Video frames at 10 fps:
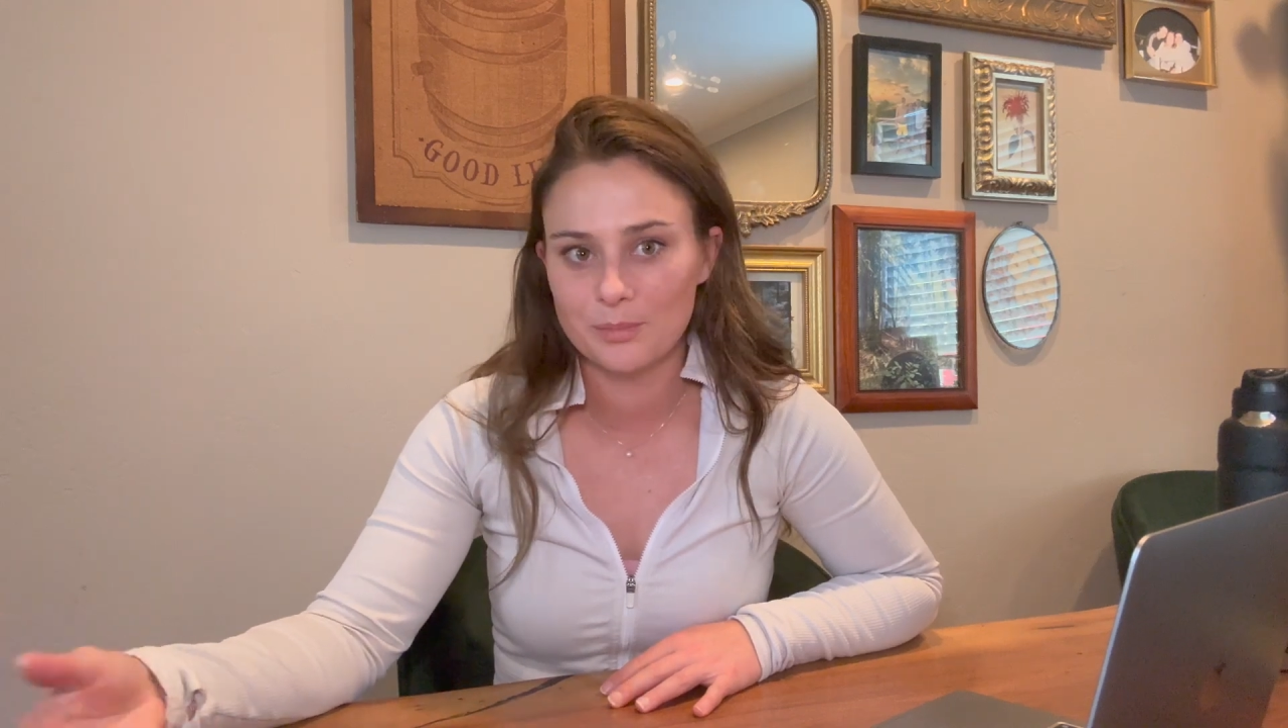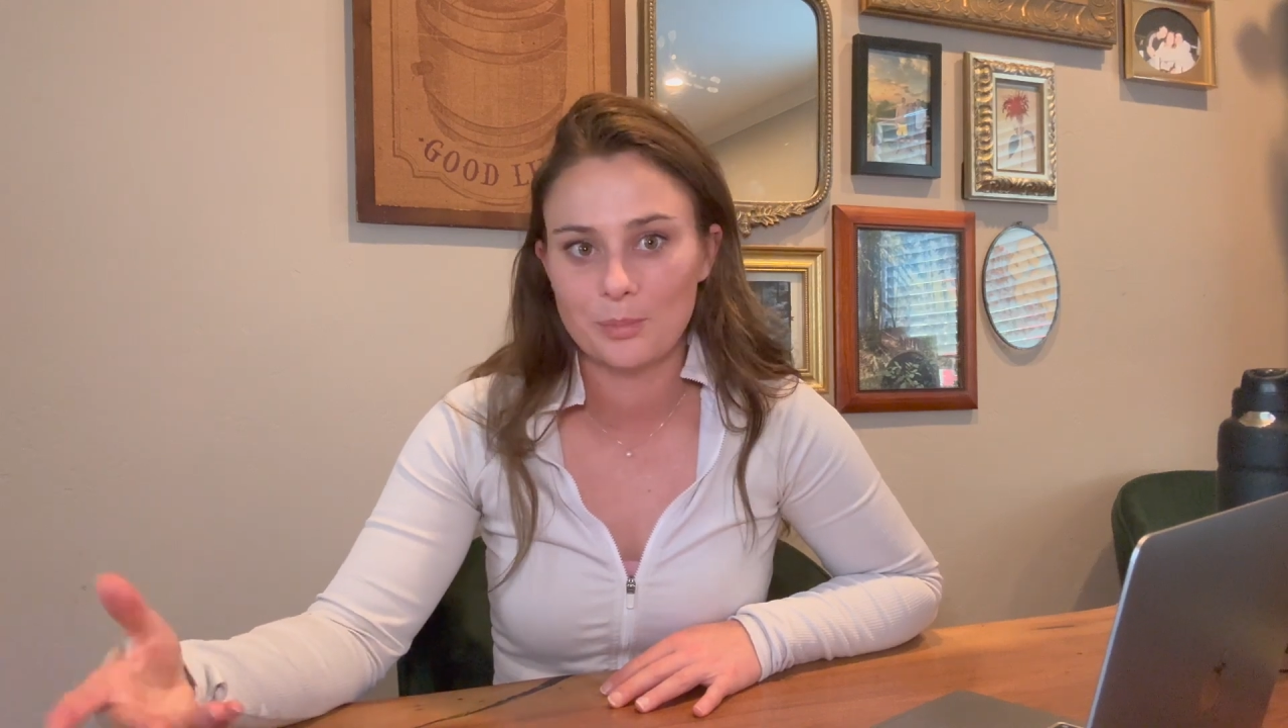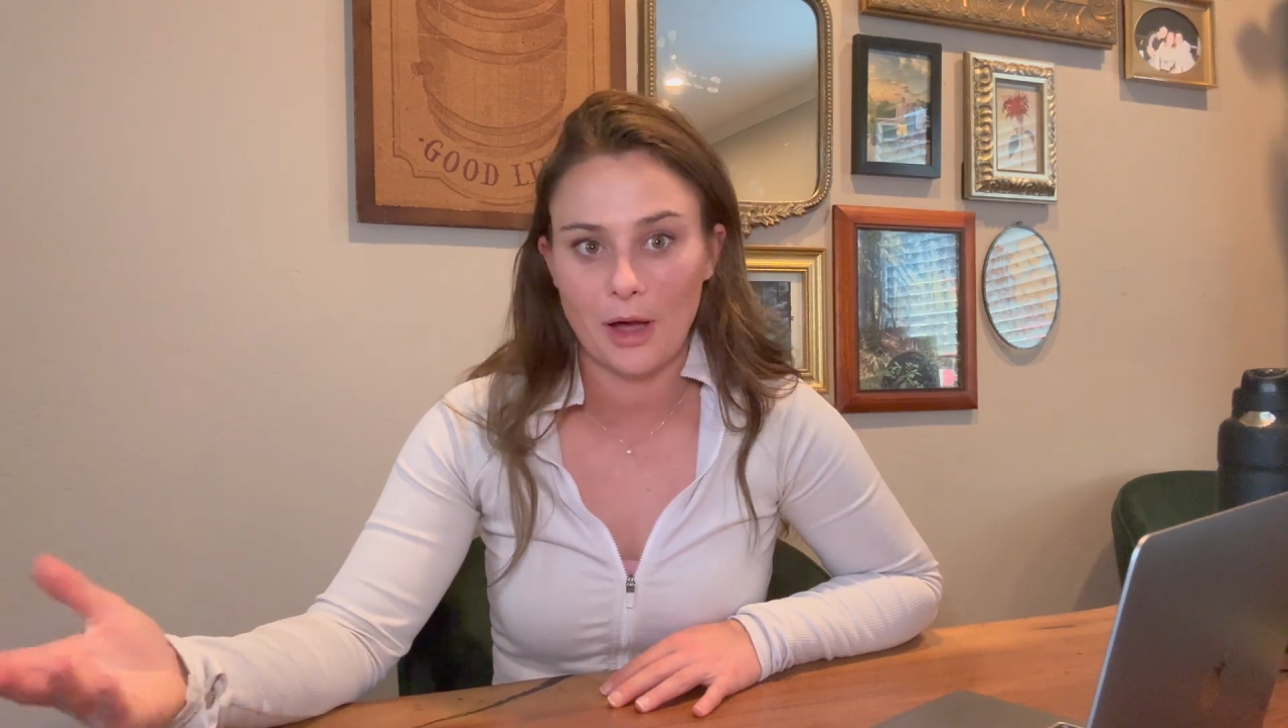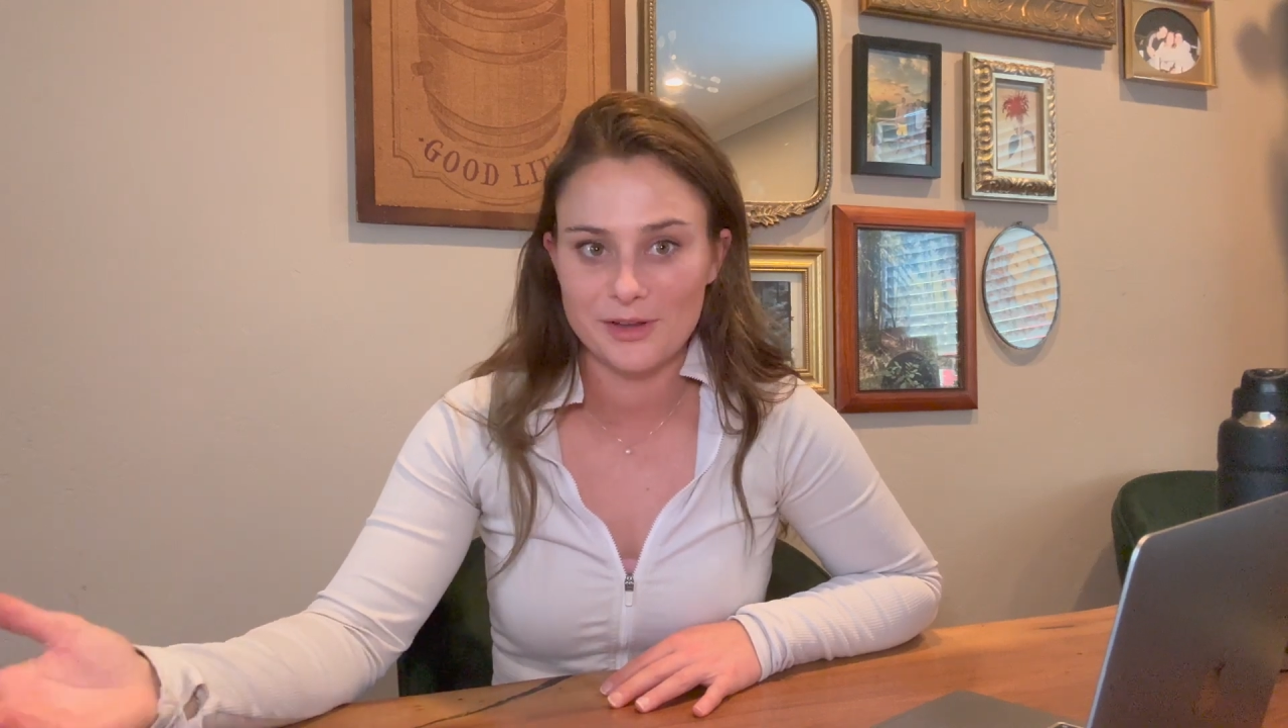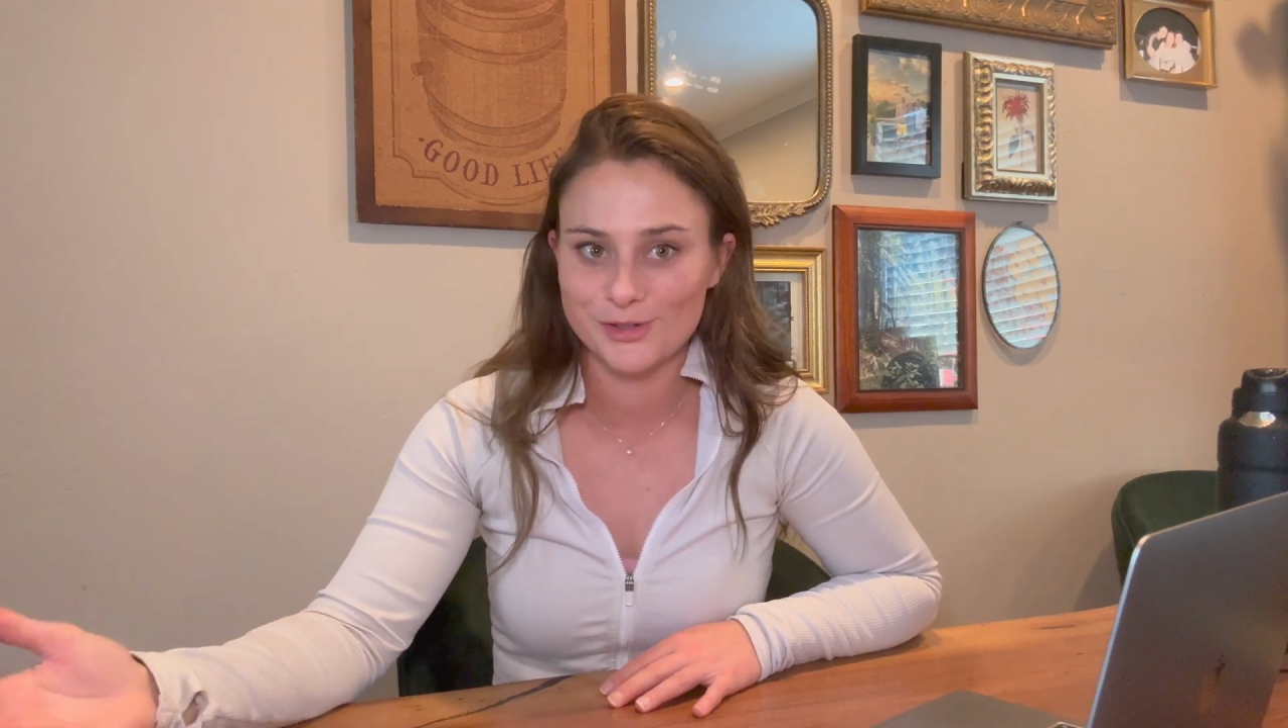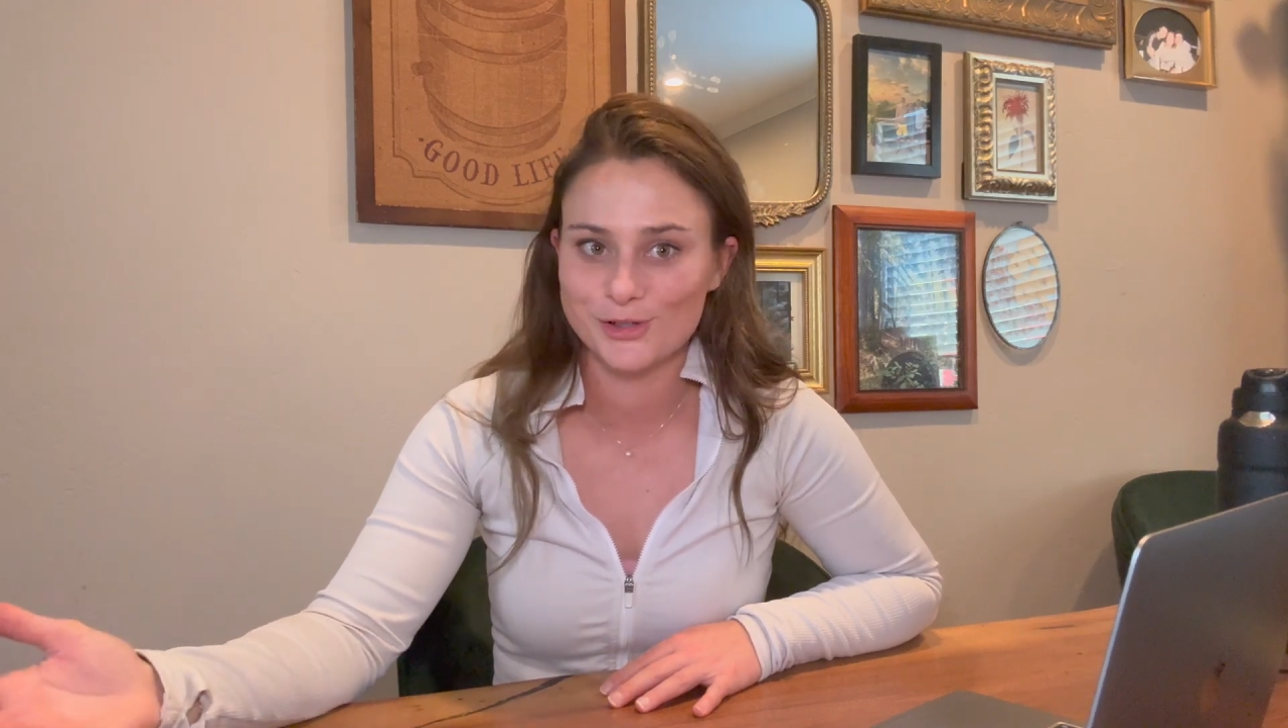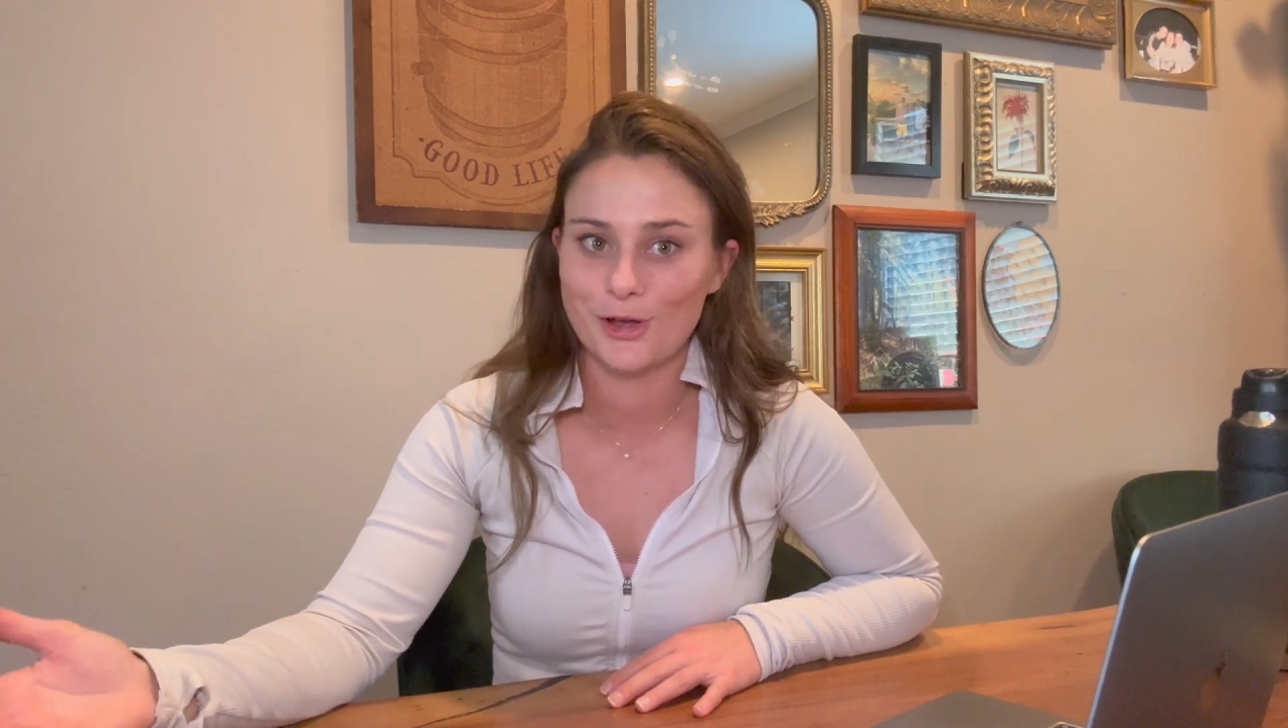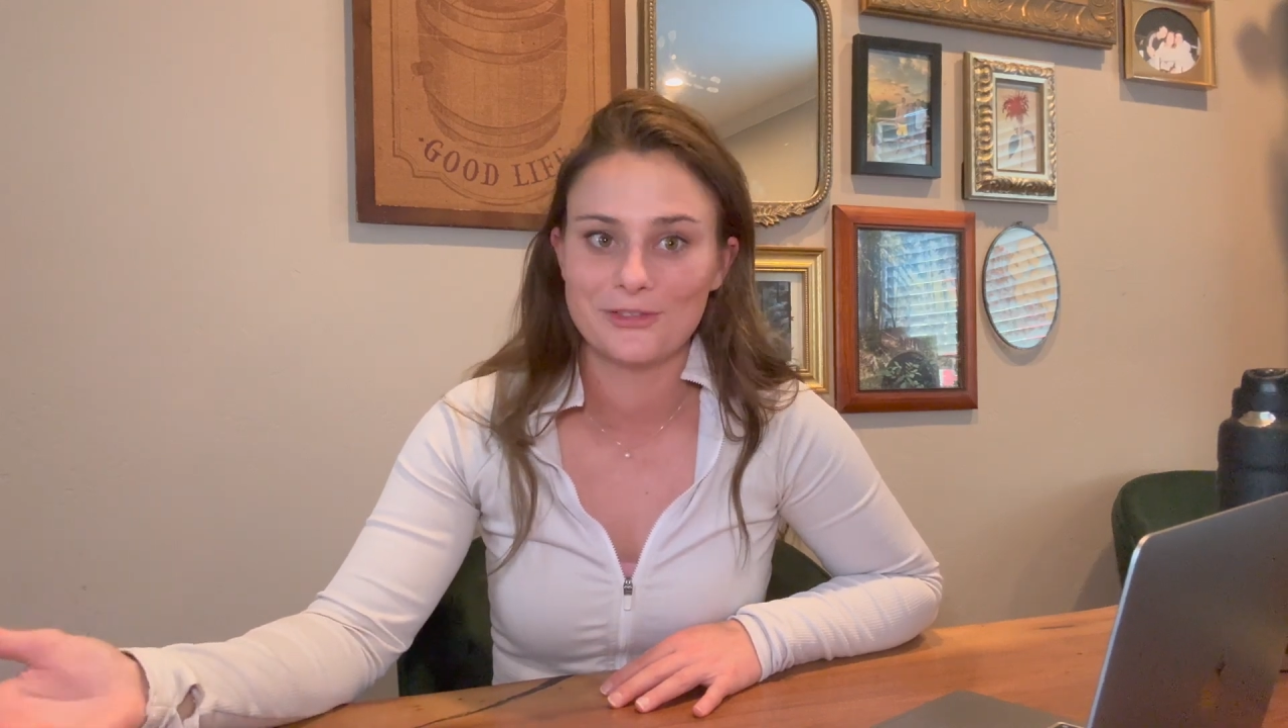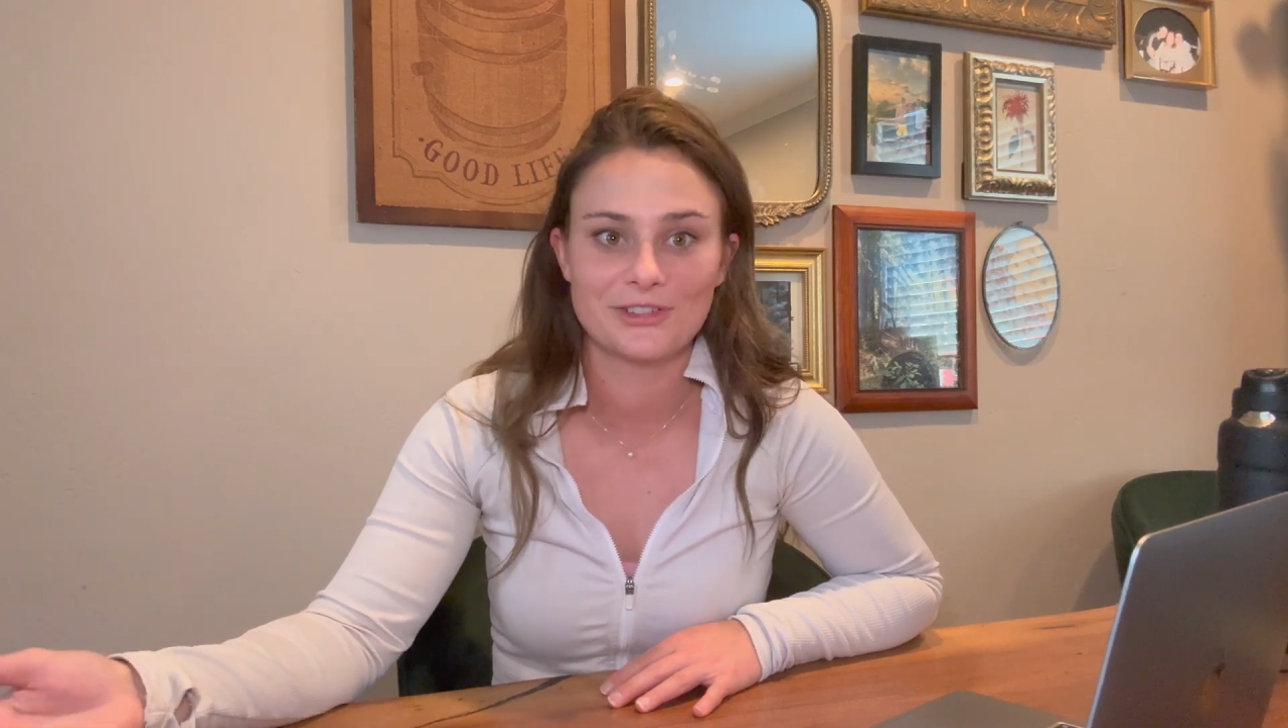Buy yourself